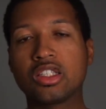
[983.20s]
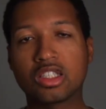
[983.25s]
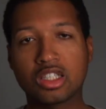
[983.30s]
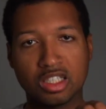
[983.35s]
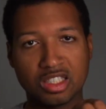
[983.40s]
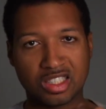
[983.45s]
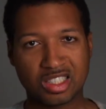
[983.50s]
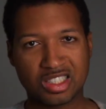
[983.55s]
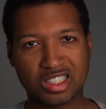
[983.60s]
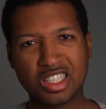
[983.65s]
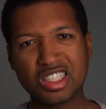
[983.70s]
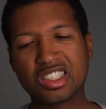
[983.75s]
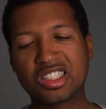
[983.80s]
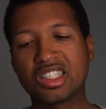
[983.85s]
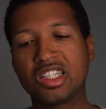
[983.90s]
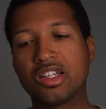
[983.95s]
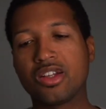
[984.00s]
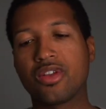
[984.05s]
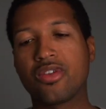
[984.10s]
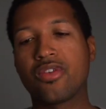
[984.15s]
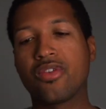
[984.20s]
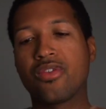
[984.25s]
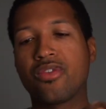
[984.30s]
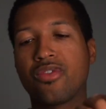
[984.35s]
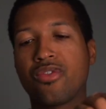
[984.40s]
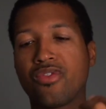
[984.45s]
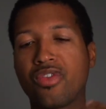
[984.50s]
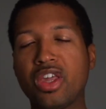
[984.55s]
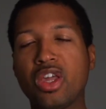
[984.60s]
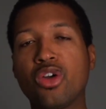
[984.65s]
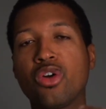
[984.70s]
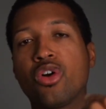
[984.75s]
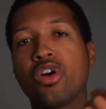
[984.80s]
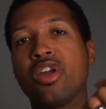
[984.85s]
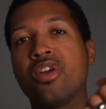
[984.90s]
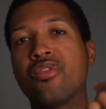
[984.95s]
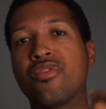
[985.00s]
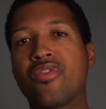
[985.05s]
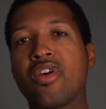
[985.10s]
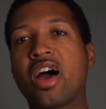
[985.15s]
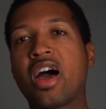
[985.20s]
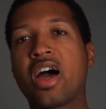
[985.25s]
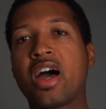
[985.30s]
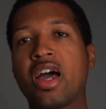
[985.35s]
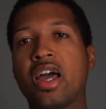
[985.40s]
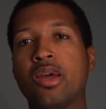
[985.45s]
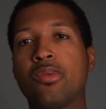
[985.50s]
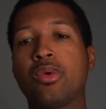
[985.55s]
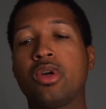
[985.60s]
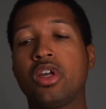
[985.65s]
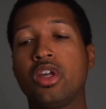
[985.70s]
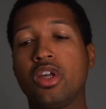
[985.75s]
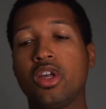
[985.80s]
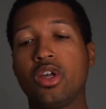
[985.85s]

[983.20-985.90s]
consistent feel and vibe